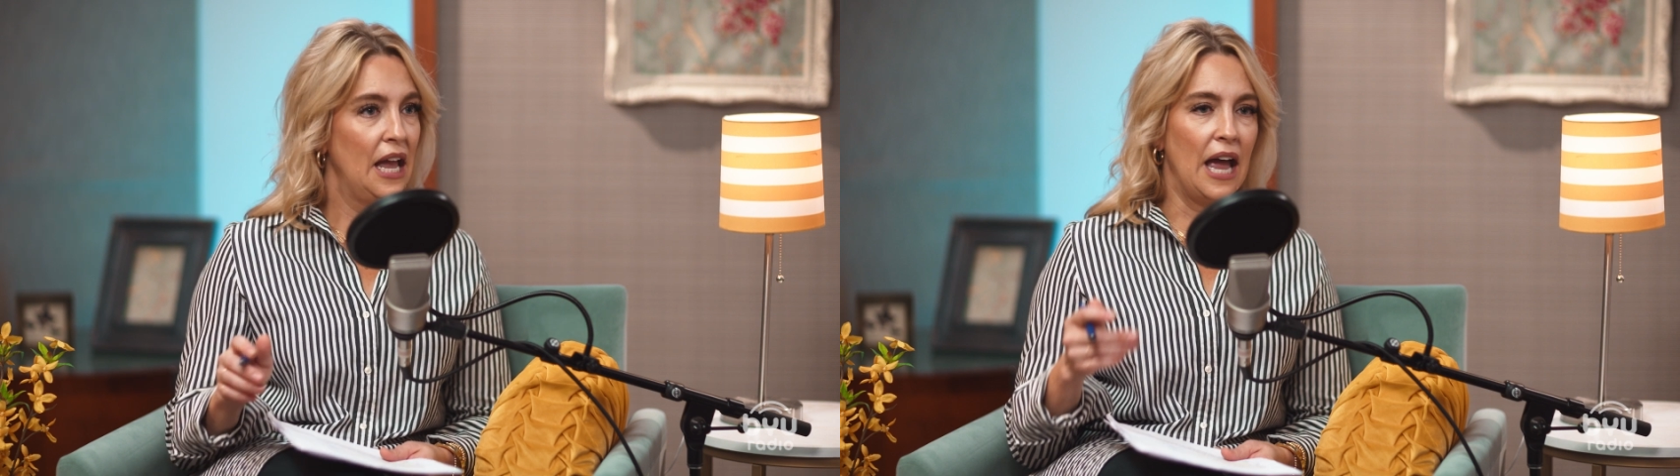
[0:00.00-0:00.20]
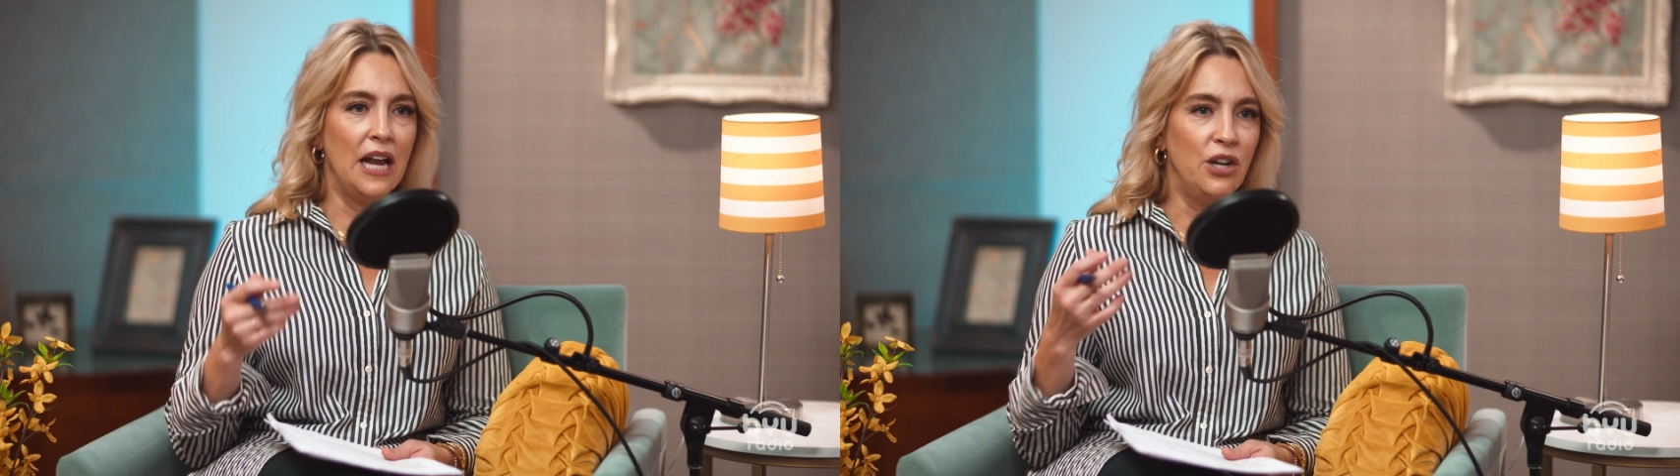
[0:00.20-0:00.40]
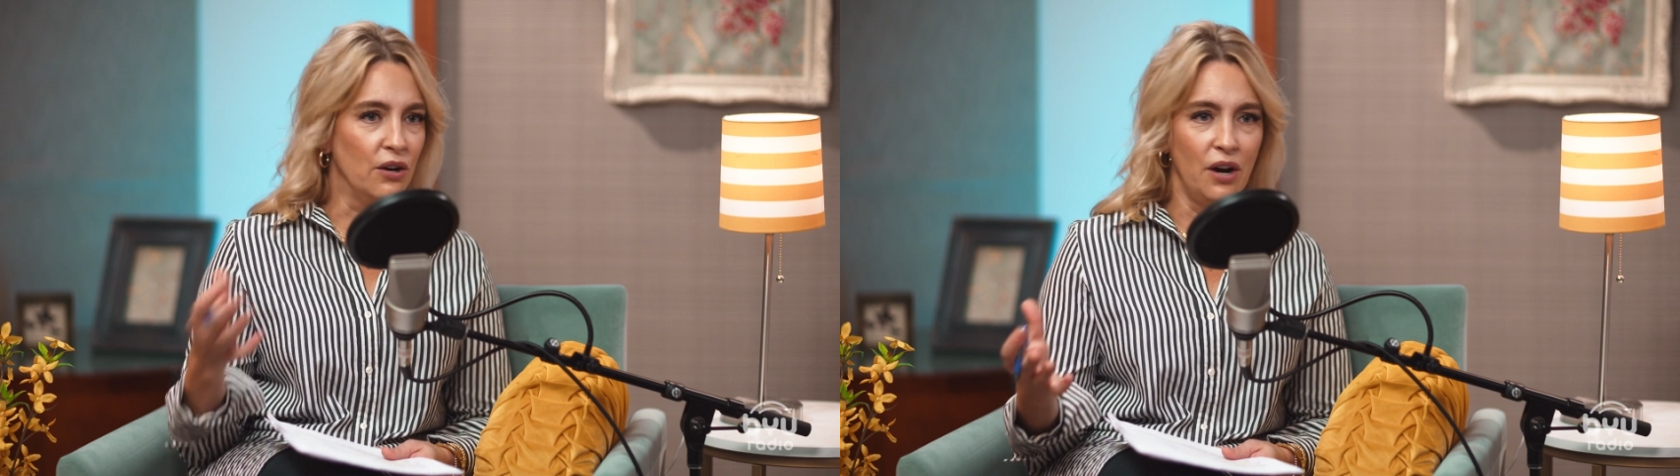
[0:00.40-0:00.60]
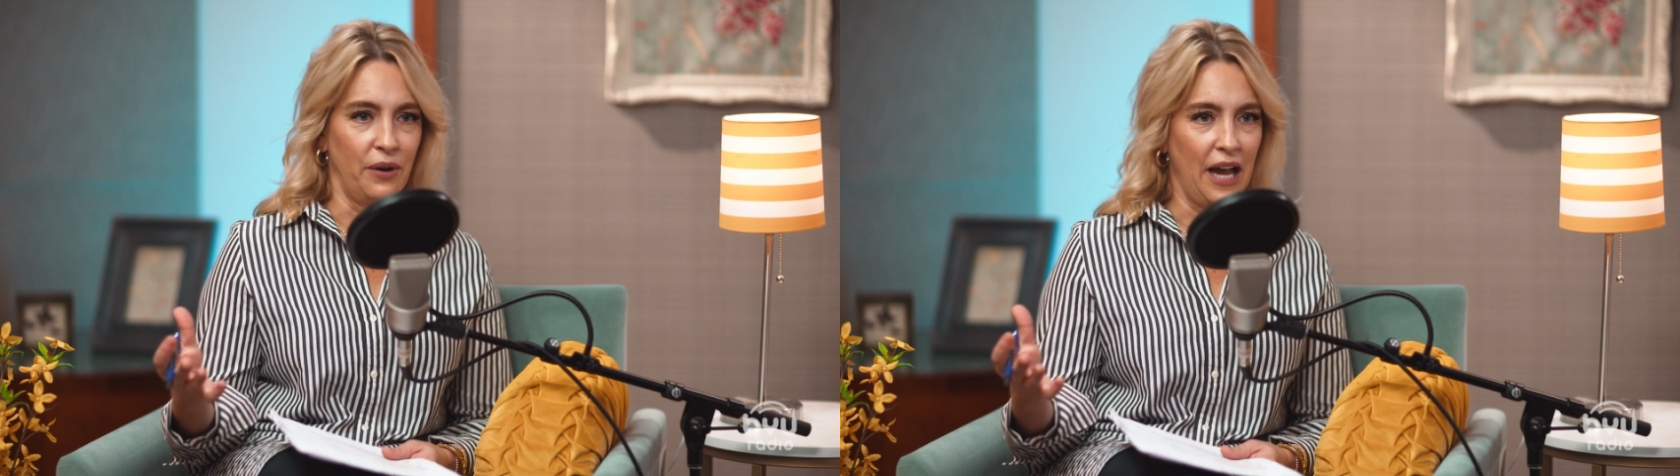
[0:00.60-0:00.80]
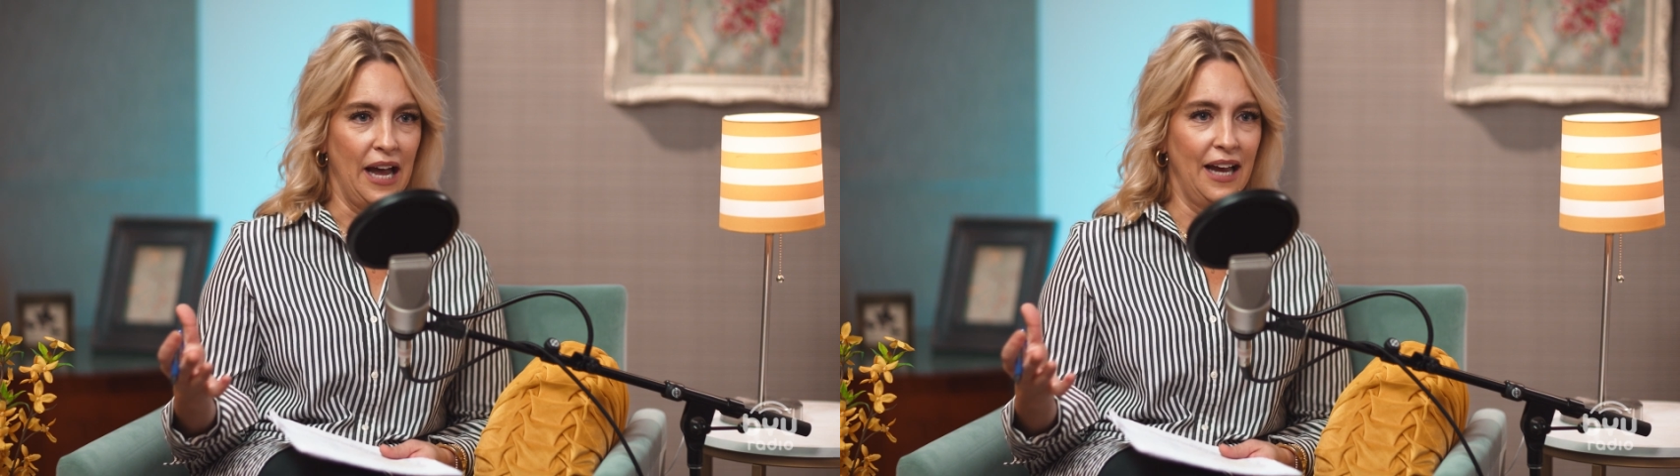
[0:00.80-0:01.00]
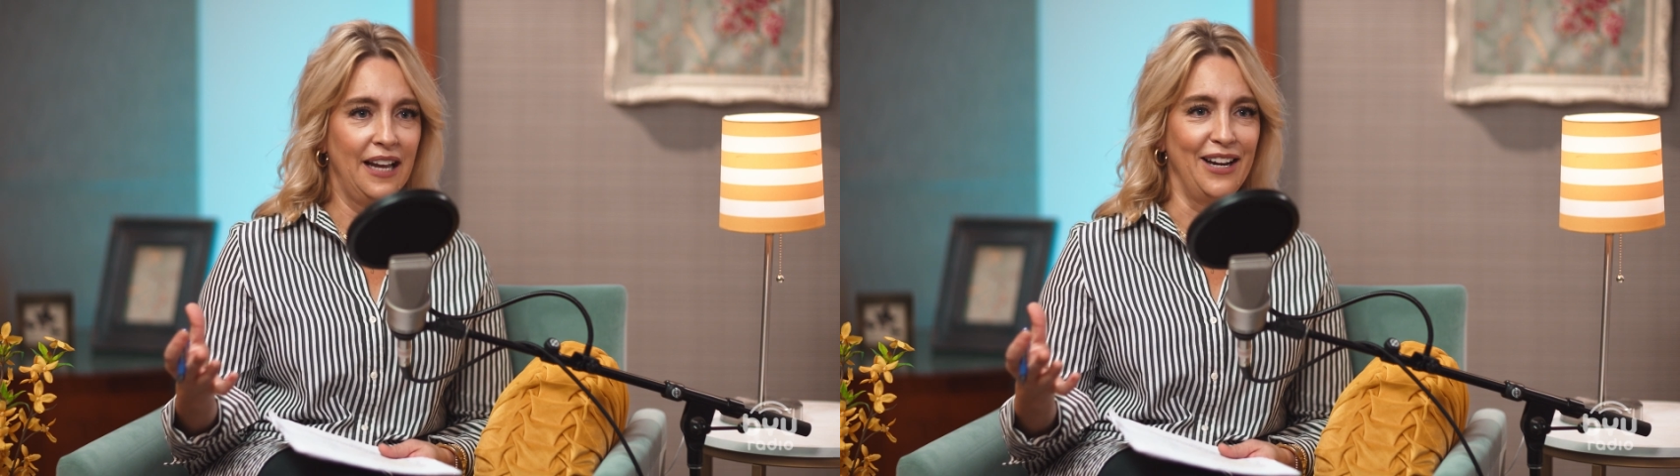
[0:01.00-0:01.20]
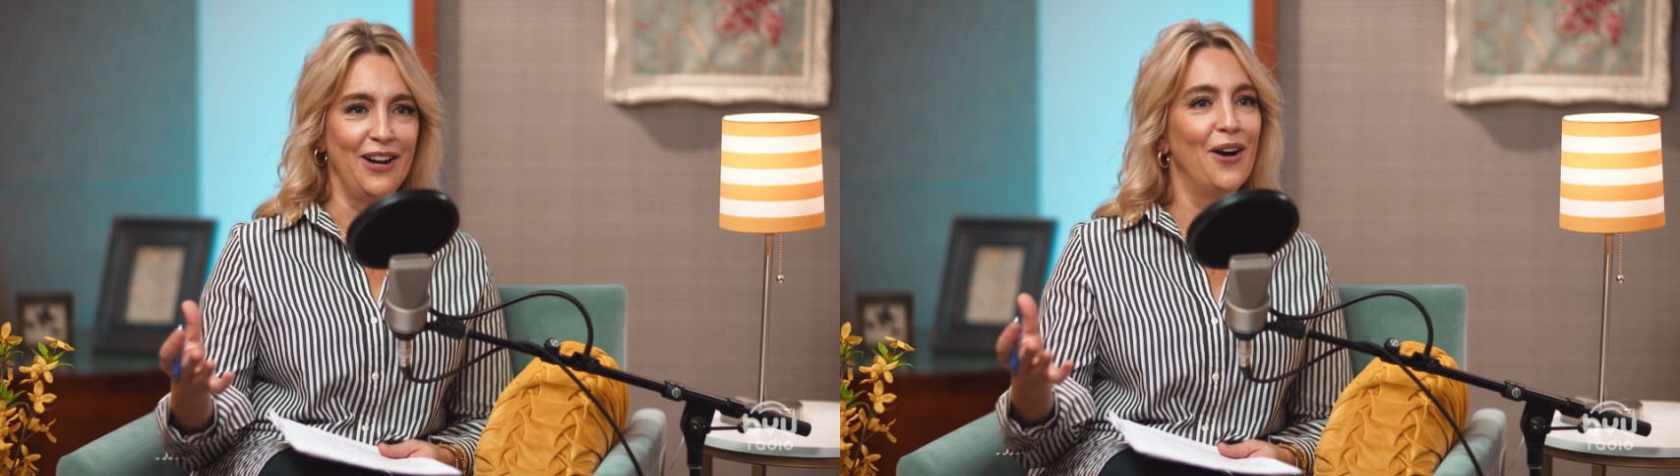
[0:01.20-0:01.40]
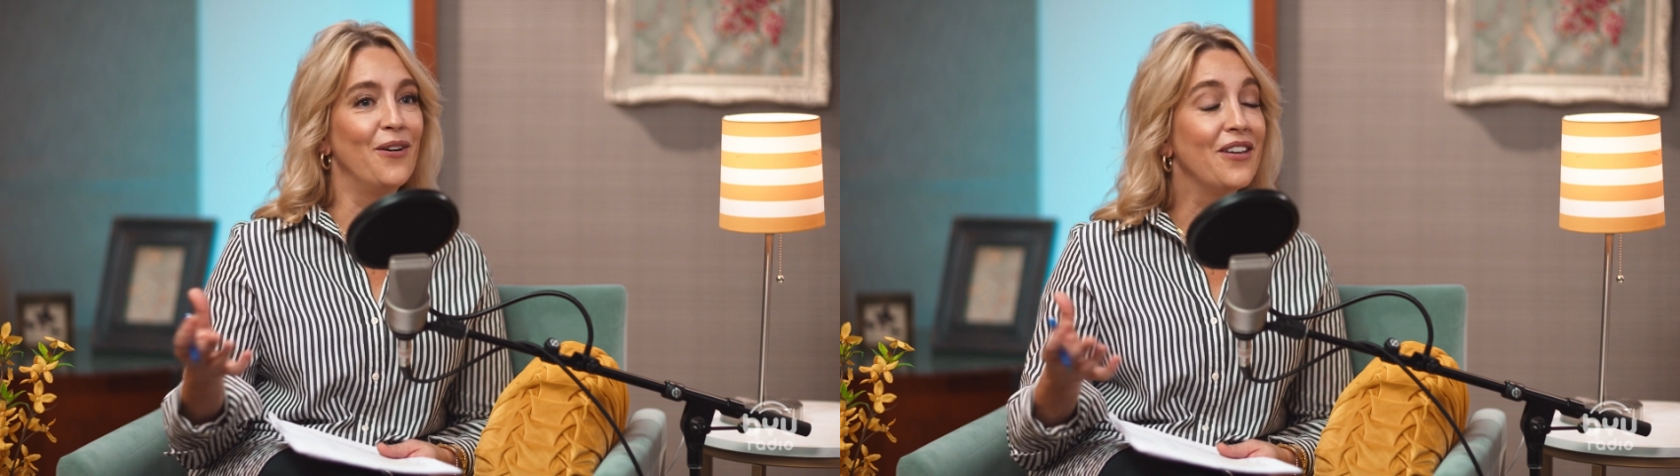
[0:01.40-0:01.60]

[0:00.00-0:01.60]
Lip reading: And you're okay. You know,